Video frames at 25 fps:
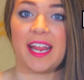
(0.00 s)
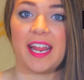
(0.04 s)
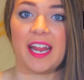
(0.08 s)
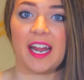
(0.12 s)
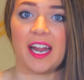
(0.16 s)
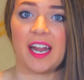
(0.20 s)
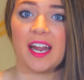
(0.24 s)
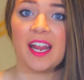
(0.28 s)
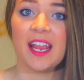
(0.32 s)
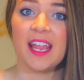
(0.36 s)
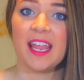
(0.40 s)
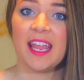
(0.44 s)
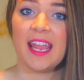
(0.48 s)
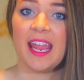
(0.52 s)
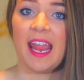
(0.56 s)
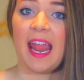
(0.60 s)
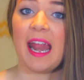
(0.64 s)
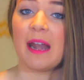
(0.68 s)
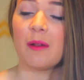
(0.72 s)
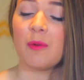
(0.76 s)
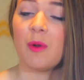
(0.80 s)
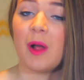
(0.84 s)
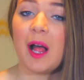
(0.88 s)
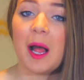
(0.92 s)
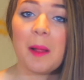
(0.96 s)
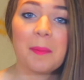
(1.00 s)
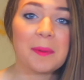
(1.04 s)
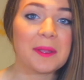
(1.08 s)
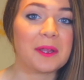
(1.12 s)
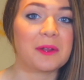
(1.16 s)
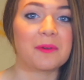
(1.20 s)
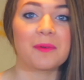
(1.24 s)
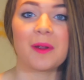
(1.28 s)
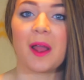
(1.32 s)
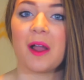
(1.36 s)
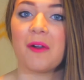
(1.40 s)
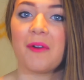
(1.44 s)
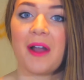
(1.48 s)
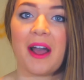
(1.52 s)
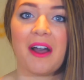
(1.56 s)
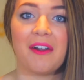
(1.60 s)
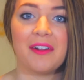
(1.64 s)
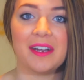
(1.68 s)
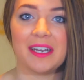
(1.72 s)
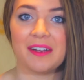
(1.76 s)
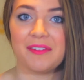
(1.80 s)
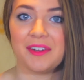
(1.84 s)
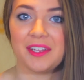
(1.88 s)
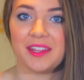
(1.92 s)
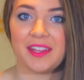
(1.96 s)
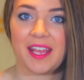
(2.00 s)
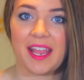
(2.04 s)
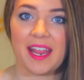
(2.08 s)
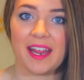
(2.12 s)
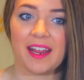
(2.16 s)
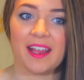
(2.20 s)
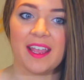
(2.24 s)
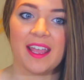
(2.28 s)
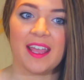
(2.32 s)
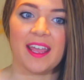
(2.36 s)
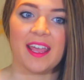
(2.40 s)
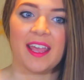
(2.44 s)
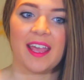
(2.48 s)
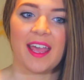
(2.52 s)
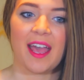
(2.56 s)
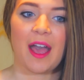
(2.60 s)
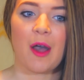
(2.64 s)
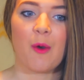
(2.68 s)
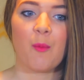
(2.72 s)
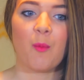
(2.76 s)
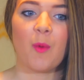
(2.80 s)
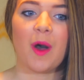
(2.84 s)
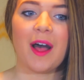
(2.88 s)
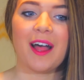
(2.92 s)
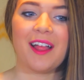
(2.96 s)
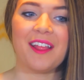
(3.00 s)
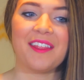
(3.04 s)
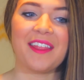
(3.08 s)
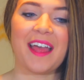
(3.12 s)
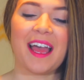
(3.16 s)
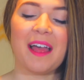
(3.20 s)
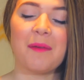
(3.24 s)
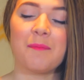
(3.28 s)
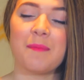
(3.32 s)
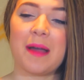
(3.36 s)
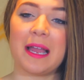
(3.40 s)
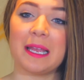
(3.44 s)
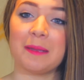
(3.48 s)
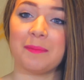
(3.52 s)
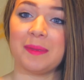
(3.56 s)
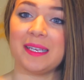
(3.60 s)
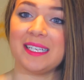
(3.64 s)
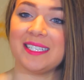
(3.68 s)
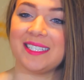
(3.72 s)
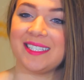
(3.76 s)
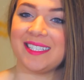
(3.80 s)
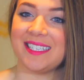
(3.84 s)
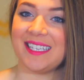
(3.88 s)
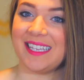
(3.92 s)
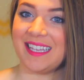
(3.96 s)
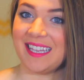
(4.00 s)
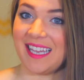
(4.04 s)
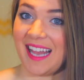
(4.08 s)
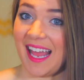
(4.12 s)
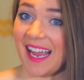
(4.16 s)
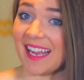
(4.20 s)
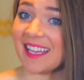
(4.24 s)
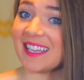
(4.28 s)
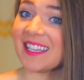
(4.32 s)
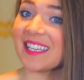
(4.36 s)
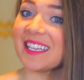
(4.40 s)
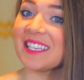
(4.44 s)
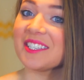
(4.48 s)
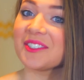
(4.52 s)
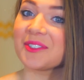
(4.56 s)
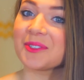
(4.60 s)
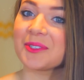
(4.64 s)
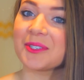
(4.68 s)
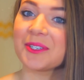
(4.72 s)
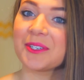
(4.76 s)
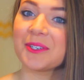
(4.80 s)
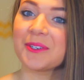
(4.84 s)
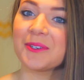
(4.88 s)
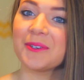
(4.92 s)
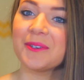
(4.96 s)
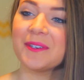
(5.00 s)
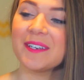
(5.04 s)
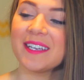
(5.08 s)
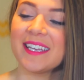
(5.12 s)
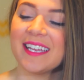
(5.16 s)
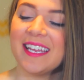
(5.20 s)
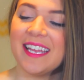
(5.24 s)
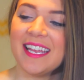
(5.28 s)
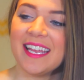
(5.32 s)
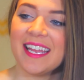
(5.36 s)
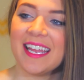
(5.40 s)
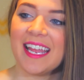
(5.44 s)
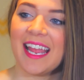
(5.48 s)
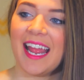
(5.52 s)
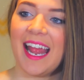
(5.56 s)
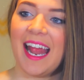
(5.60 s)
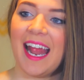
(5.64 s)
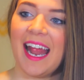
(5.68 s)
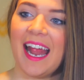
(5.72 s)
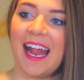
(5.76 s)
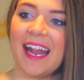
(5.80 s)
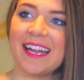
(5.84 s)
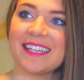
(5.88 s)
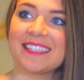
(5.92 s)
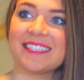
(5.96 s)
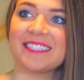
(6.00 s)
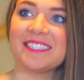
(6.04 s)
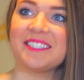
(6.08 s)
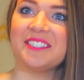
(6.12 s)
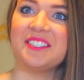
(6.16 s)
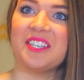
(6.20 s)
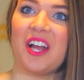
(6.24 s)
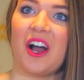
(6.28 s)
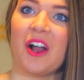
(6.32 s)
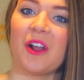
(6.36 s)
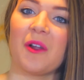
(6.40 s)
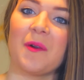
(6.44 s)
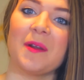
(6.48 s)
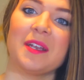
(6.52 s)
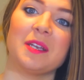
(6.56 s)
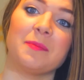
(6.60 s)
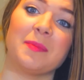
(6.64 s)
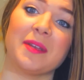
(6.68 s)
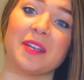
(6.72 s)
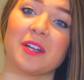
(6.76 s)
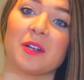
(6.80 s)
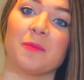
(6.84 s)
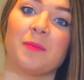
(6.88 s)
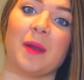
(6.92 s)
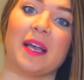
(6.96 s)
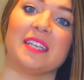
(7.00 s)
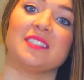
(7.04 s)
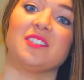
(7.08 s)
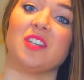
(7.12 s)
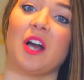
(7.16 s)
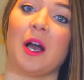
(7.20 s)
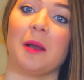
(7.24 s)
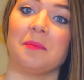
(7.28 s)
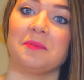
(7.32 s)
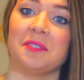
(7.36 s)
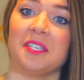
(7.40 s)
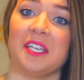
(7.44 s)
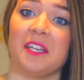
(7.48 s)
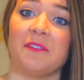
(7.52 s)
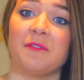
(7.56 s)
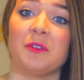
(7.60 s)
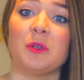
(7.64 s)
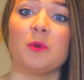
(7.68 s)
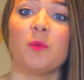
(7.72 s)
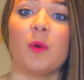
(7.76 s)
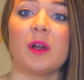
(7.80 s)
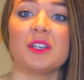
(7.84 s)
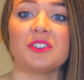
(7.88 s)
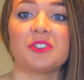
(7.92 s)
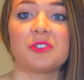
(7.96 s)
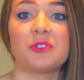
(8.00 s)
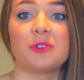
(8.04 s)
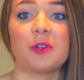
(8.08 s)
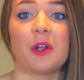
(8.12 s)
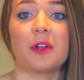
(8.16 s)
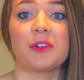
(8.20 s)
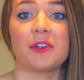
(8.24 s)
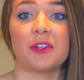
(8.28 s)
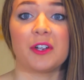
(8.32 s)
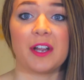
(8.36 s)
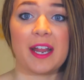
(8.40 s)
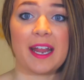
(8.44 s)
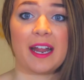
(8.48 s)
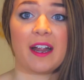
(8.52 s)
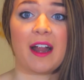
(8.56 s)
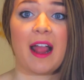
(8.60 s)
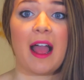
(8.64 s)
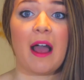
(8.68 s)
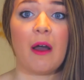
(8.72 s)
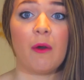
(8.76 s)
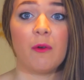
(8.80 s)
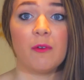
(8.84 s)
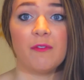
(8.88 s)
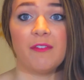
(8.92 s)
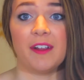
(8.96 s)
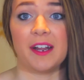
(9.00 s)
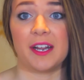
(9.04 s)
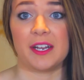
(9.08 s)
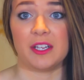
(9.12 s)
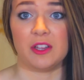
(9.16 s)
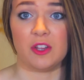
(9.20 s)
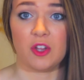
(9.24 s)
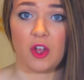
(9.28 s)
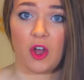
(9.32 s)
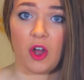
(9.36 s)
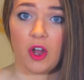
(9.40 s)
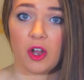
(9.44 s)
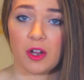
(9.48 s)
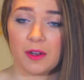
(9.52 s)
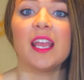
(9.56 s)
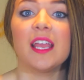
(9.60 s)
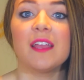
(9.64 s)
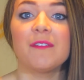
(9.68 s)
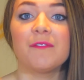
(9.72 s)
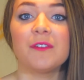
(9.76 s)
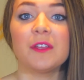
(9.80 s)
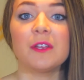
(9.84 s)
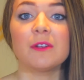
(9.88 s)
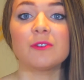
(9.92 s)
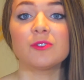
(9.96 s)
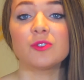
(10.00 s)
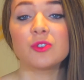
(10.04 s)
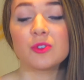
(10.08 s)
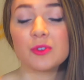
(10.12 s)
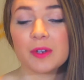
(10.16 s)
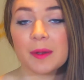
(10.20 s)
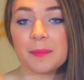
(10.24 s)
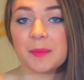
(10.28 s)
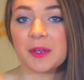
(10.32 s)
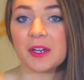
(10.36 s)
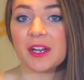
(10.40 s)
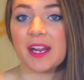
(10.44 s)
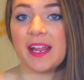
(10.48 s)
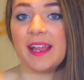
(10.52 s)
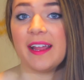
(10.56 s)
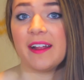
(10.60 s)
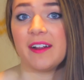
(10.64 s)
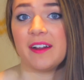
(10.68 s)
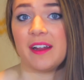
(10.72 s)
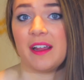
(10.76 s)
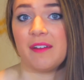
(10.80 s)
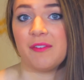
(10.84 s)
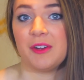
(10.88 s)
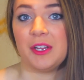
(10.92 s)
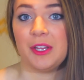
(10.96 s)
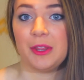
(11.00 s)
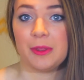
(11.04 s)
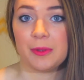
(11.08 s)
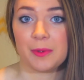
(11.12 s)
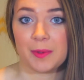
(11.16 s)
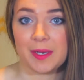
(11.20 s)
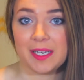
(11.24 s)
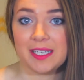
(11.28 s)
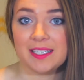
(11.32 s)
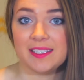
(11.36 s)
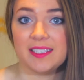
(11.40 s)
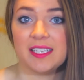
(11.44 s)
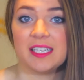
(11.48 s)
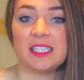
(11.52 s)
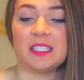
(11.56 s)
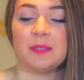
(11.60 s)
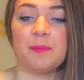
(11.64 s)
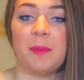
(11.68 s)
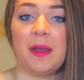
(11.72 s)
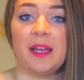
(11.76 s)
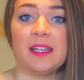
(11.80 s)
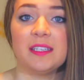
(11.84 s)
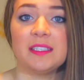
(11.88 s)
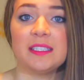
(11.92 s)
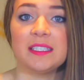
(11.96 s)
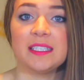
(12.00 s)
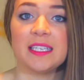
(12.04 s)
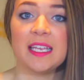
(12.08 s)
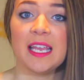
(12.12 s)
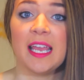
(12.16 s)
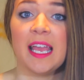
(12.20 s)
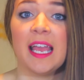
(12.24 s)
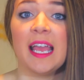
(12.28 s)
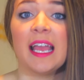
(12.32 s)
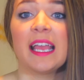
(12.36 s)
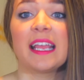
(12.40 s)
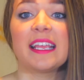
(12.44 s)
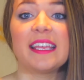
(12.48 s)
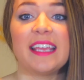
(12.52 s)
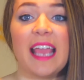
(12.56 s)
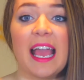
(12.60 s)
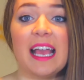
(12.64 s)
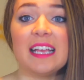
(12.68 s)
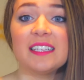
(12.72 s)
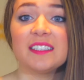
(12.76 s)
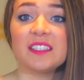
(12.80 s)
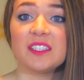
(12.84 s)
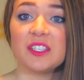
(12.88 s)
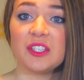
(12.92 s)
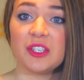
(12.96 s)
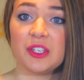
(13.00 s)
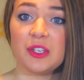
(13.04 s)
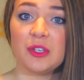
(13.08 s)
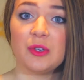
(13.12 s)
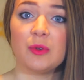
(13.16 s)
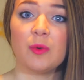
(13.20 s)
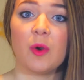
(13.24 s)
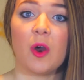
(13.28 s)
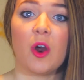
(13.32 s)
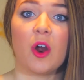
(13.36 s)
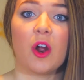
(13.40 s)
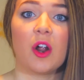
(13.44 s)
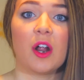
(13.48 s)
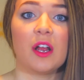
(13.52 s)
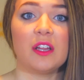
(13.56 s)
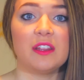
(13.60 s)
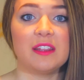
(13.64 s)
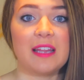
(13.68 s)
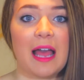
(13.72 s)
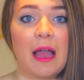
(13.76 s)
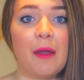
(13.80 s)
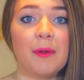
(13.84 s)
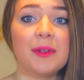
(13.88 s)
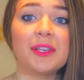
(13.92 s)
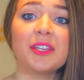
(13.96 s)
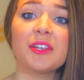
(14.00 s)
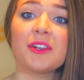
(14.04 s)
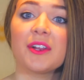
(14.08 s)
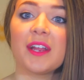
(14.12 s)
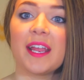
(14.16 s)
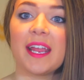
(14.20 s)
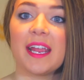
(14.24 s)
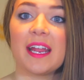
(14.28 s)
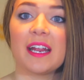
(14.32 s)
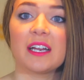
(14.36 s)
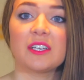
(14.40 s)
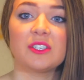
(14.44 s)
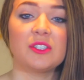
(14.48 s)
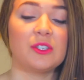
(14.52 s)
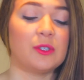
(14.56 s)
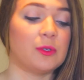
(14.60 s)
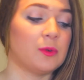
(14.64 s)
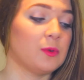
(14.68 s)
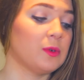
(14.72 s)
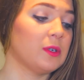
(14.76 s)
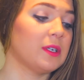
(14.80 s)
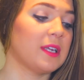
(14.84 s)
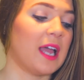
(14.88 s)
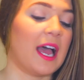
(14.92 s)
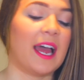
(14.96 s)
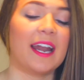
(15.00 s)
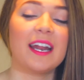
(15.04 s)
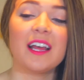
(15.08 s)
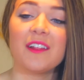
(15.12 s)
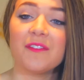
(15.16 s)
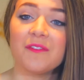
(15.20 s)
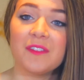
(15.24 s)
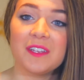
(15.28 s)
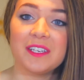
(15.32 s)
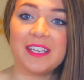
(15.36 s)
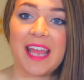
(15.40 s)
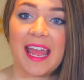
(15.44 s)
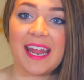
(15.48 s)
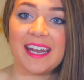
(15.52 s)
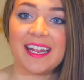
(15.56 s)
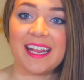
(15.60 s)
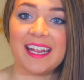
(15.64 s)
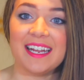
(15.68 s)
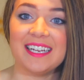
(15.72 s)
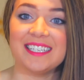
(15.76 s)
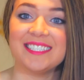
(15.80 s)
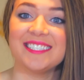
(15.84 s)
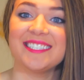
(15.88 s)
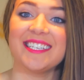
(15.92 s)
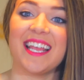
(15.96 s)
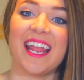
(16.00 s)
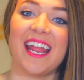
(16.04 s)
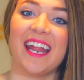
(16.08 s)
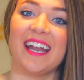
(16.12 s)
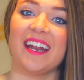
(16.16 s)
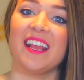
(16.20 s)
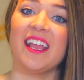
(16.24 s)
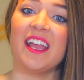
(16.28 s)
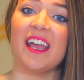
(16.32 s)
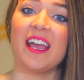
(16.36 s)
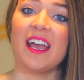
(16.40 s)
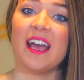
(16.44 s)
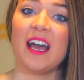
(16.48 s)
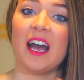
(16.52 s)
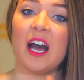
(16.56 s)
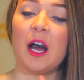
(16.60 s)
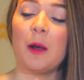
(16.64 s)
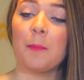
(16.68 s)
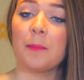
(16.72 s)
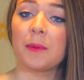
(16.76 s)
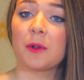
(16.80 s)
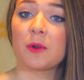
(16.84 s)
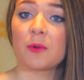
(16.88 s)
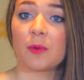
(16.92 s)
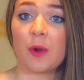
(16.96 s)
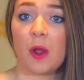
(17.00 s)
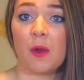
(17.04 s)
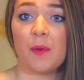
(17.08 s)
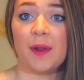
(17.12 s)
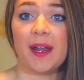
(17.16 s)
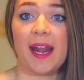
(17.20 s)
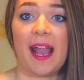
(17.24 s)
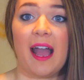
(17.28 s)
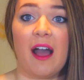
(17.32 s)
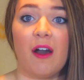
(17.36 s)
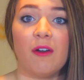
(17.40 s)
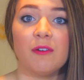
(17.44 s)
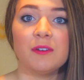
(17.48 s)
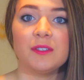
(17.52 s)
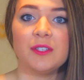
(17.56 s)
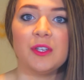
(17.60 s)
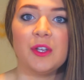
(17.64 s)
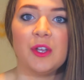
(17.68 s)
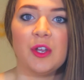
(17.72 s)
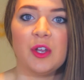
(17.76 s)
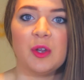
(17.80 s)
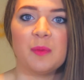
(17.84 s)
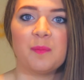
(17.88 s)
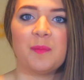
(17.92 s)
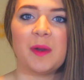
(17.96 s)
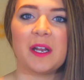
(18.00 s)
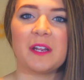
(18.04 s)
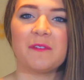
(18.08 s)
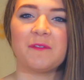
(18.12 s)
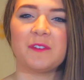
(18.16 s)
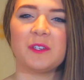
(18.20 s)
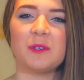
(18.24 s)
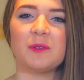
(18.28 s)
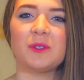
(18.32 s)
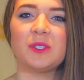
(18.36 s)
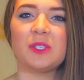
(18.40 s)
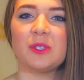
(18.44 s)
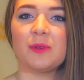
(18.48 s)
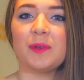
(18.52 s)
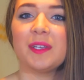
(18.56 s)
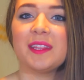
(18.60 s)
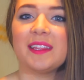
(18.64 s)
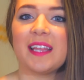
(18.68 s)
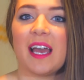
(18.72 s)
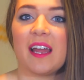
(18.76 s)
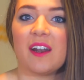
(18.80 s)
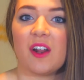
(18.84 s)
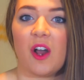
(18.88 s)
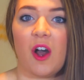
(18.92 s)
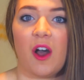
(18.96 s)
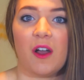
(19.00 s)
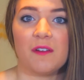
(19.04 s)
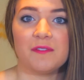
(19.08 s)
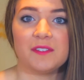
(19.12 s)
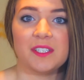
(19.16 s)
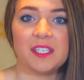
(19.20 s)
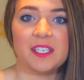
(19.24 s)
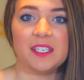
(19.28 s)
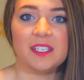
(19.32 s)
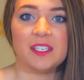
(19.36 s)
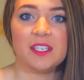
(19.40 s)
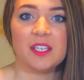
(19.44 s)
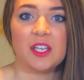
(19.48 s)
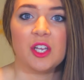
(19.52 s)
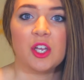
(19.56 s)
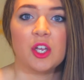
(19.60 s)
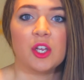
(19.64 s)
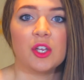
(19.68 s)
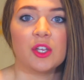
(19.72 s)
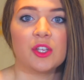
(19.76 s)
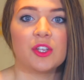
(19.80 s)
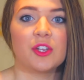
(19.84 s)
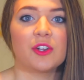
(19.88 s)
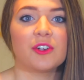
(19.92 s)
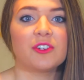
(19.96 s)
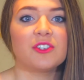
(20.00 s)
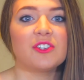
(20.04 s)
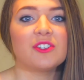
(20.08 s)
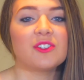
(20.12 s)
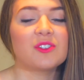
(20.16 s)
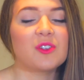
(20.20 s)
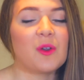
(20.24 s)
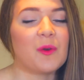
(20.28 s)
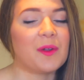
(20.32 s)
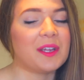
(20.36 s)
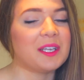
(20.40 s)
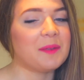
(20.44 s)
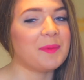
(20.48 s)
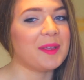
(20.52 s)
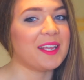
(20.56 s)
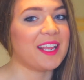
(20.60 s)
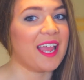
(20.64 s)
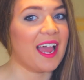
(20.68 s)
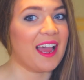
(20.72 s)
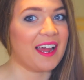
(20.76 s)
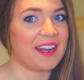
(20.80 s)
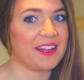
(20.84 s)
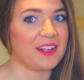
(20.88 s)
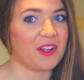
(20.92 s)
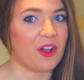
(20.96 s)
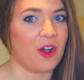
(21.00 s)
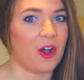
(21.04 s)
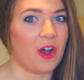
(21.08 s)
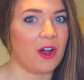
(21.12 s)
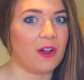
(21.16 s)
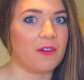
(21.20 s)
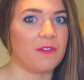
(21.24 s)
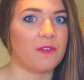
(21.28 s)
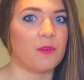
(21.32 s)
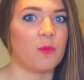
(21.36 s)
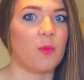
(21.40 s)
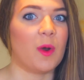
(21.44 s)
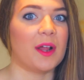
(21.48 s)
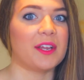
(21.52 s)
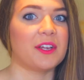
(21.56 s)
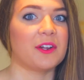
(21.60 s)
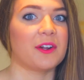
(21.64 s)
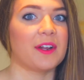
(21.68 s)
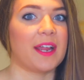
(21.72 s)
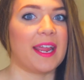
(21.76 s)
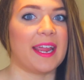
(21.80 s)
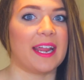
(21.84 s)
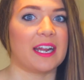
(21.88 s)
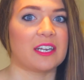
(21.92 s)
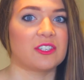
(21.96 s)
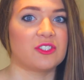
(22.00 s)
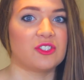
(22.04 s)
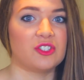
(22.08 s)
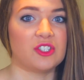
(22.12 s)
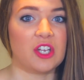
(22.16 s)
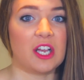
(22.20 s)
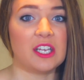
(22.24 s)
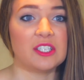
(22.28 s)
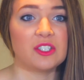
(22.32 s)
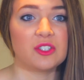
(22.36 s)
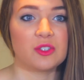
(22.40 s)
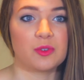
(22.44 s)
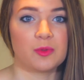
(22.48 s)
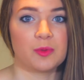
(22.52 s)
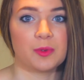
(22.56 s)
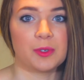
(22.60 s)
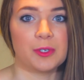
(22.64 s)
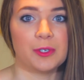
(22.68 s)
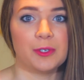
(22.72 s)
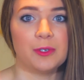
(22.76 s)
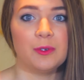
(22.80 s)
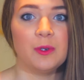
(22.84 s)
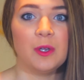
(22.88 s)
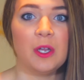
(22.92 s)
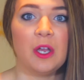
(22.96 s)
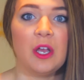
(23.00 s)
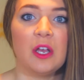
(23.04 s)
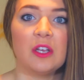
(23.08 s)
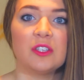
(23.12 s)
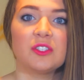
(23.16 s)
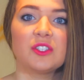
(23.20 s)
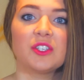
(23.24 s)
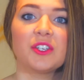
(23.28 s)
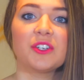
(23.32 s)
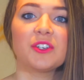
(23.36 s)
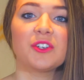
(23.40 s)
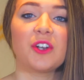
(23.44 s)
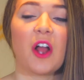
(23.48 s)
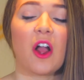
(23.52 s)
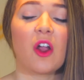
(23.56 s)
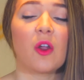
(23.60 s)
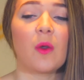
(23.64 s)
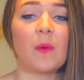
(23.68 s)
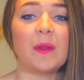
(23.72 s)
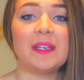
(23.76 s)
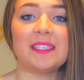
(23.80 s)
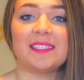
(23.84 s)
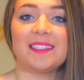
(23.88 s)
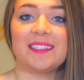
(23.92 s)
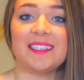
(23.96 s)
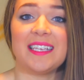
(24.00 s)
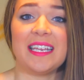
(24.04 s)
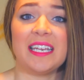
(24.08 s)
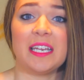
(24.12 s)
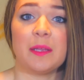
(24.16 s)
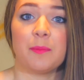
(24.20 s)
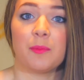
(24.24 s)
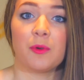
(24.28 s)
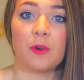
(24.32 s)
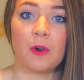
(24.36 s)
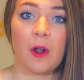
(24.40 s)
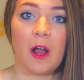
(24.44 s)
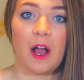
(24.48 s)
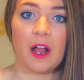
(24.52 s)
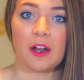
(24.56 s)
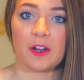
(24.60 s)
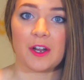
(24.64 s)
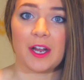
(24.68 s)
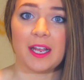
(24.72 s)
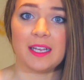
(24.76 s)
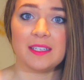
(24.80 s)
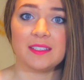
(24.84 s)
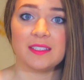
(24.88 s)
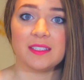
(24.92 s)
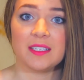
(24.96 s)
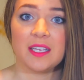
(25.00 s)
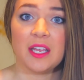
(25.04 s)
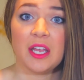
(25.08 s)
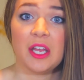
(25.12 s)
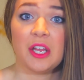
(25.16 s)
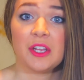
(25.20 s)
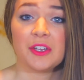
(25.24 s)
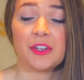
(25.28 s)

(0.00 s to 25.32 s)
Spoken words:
hair and it will help it grow out and everything, and while that might be slightly true, it's not going to be your best option if you want to grow your hair out very long. If you trim your hair every 3 to 6 months, yes, you are allowing your hair to cut out the dead ends and help grow it out, but if you do it that often, you're just going to be cutting off what your hair just grew, so you're not going to see any progress.